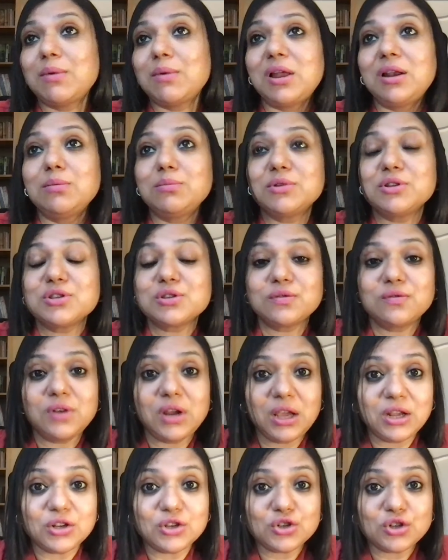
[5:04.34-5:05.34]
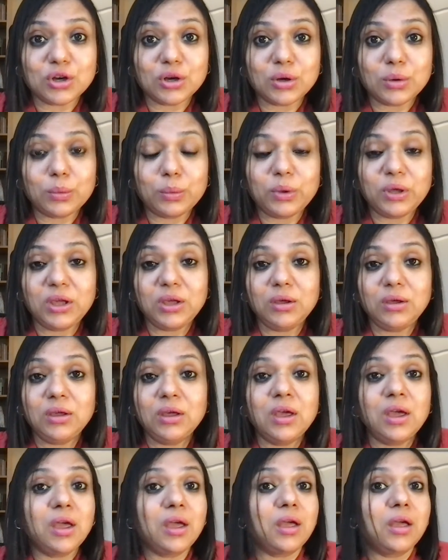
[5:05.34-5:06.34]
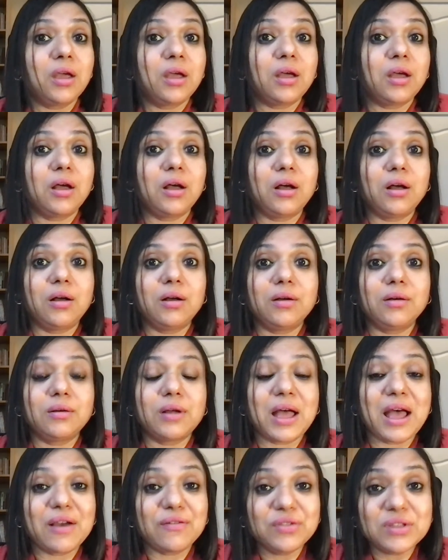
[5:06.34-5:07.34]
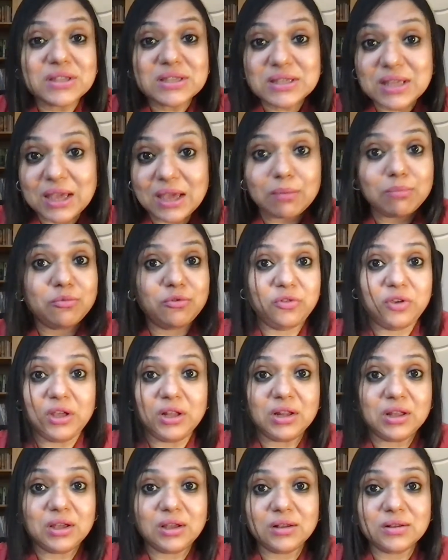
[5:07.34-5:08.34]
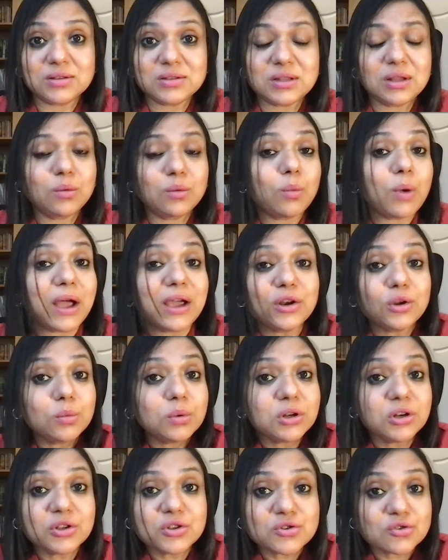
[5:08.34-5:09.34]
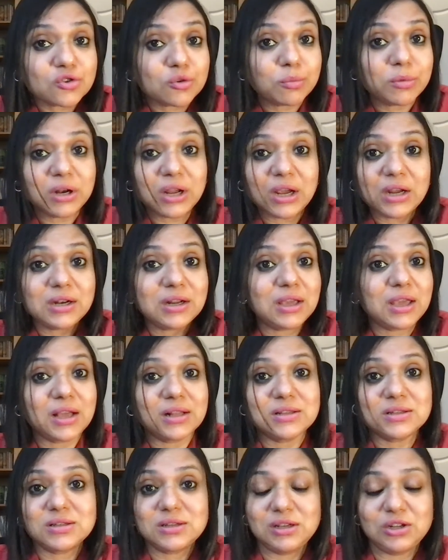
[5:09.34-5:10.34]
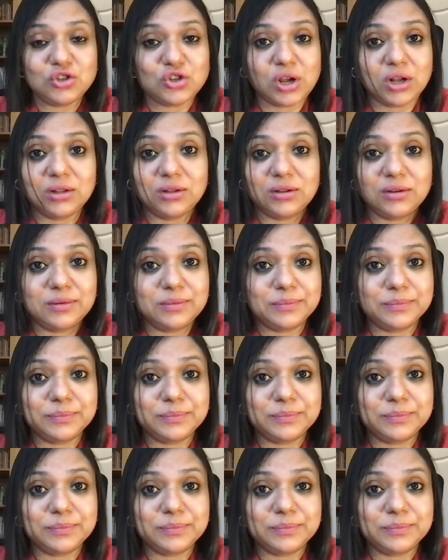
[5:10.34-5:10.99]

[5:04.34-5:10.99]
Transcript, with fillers: elements of nature, we uh, have the same feelings, then why do we discriminate against each other?